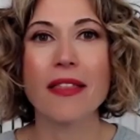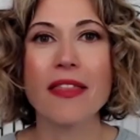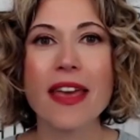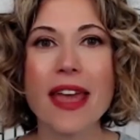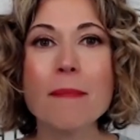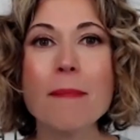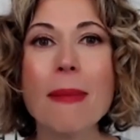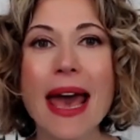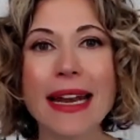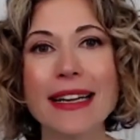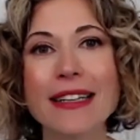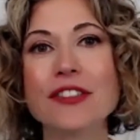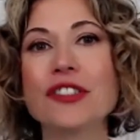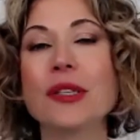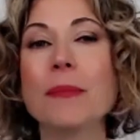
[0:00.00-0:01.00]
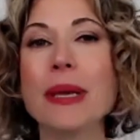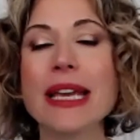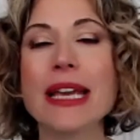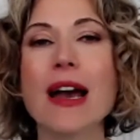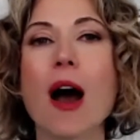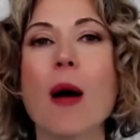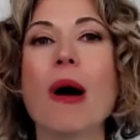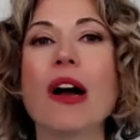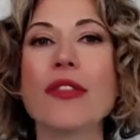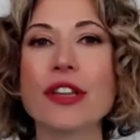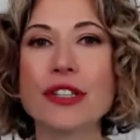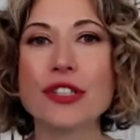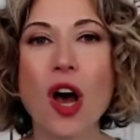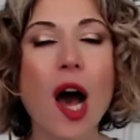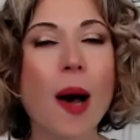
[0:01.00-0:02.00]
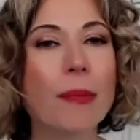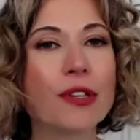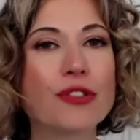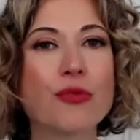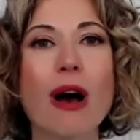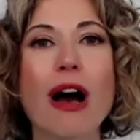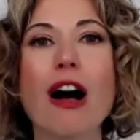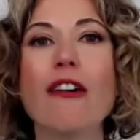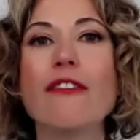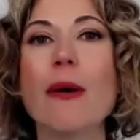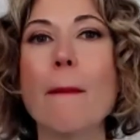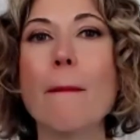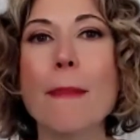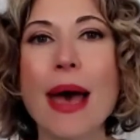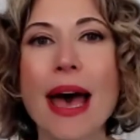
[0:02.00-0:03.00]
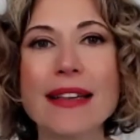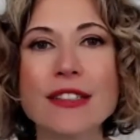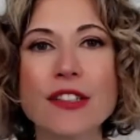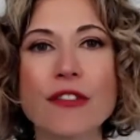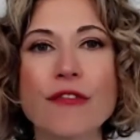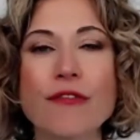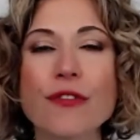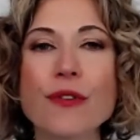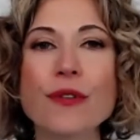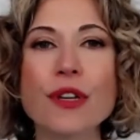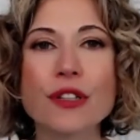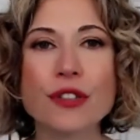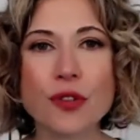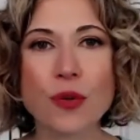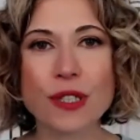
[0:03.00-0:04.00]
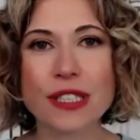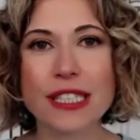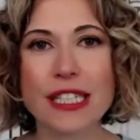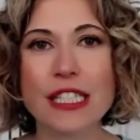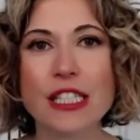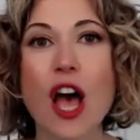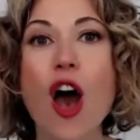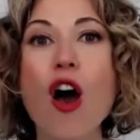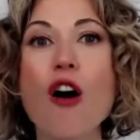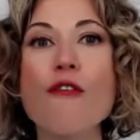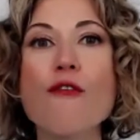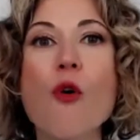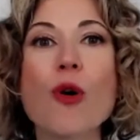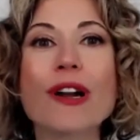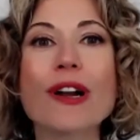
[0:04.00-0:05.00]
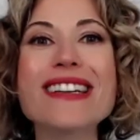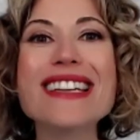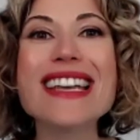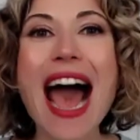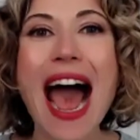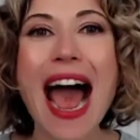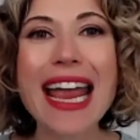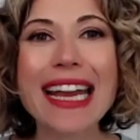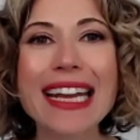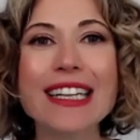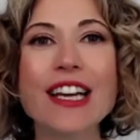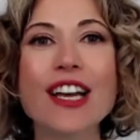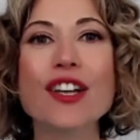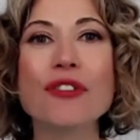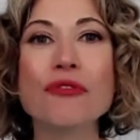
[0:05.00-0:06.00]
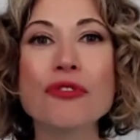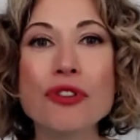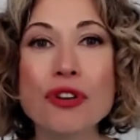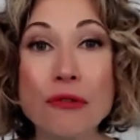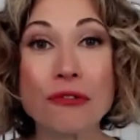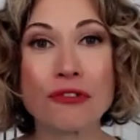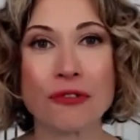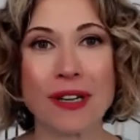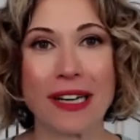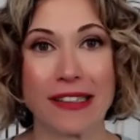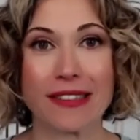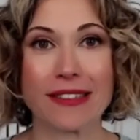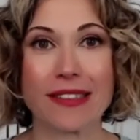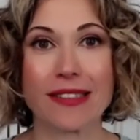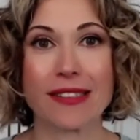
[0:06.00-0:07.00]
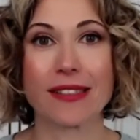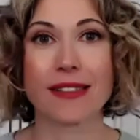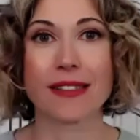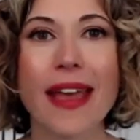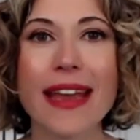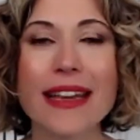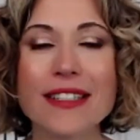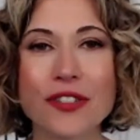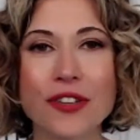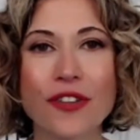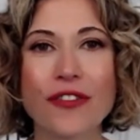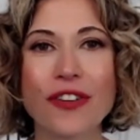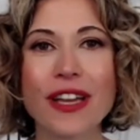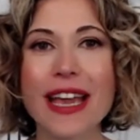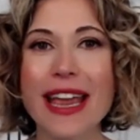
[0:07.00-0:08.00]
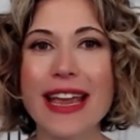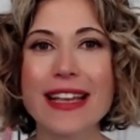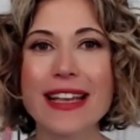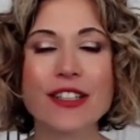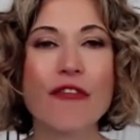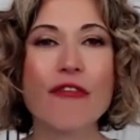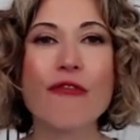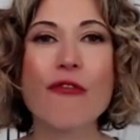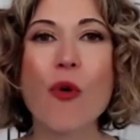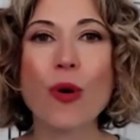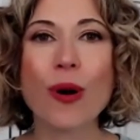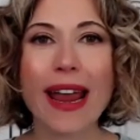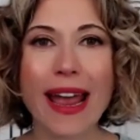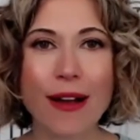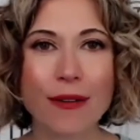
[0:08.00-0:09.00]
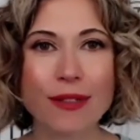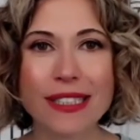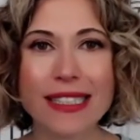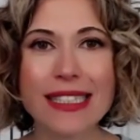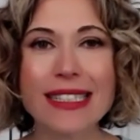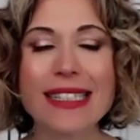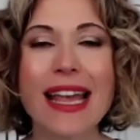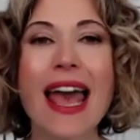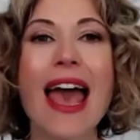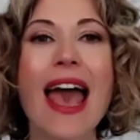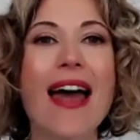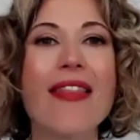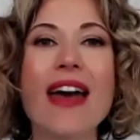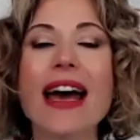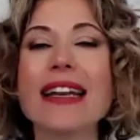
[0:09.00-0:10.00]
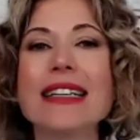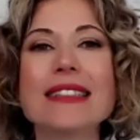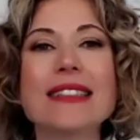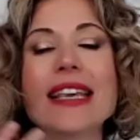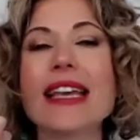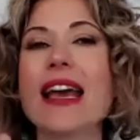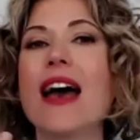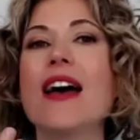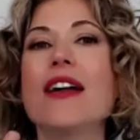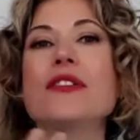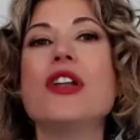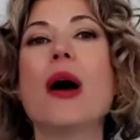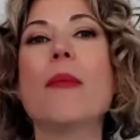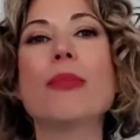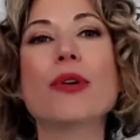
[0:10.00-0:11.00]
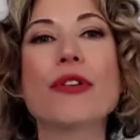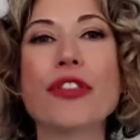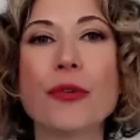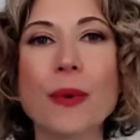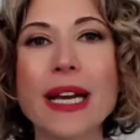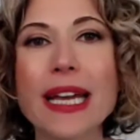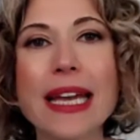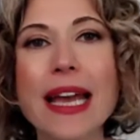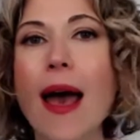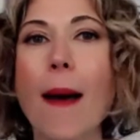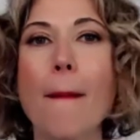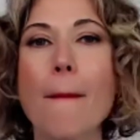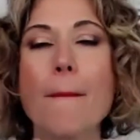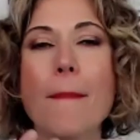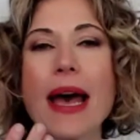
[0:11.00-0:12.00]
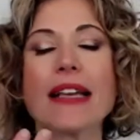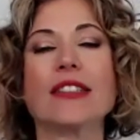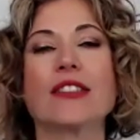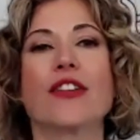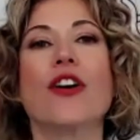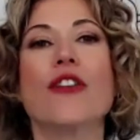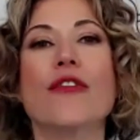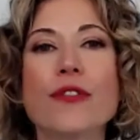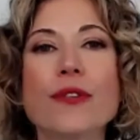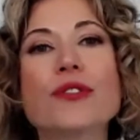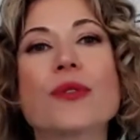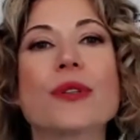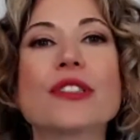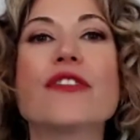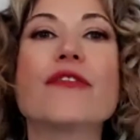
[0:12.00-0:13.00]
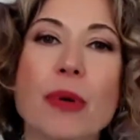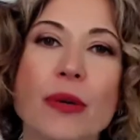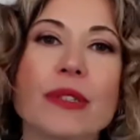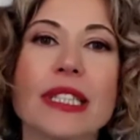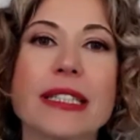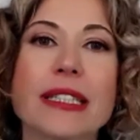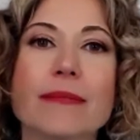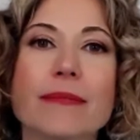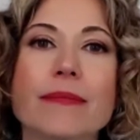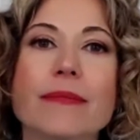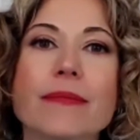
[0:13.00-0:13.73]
they managed to be among the top twelve best food sources for nine nutrients. A serving is four ounces, and that is the number three best food source of protein